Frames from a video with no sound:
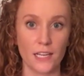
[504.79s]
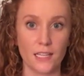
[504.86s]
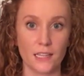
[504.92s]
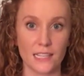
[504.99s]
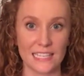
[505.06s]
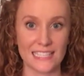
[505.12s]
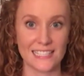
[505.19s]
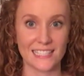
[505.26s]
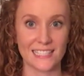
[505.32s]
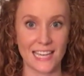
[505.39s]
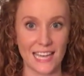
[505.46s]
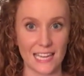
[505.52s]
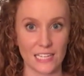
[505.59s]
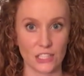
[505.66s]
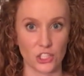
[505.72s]
in the
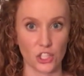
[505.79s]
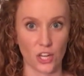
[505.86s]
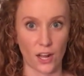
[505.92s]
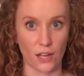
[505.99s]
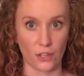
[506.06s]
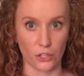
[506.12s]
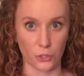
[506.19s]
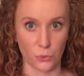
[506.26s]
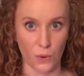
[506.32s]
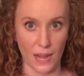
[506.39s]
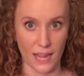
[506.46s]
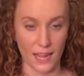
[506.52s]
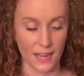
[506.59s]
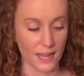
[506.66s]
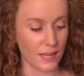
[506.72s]
Sage
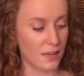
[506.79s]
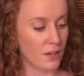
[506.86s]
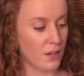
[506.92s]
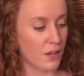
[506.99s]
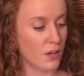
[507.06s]
colorway,